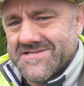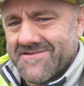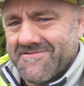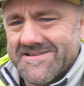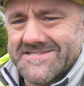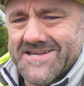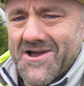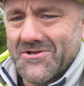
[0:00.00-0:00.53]

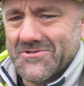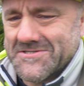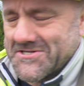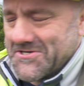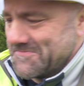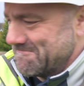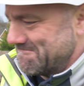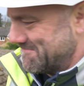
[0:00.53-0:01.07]
they're entitled
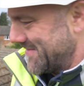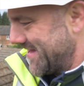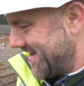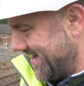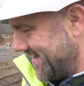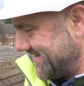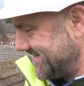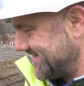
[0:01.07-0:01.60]
to,
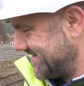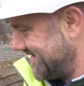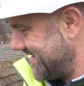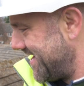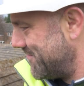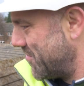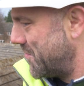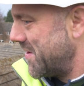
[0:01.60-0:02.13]
and
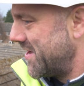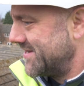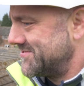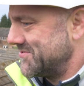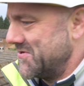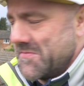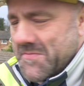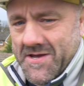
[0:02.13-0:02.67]
I'm up here
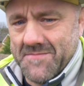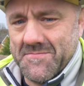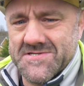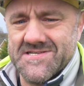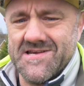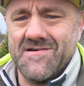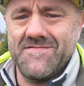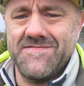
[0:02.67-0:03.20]
doing a bit
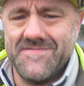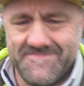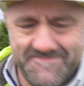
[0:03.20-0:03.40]
myself.